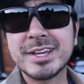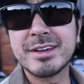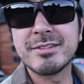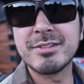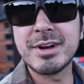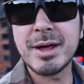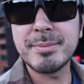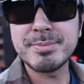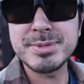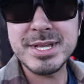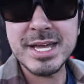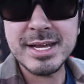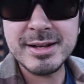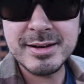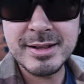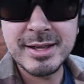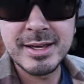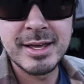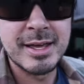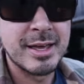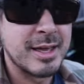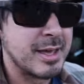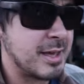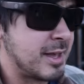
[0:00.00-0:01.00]
to give an update.
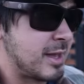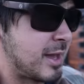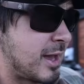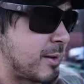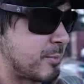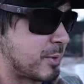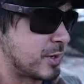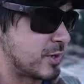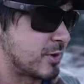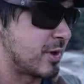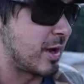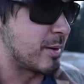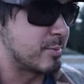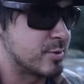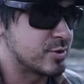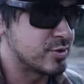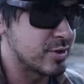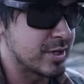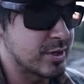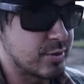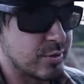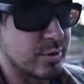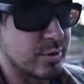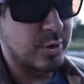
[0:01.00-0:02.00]
I'm gonna grab a
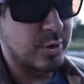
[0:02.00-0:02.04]
drink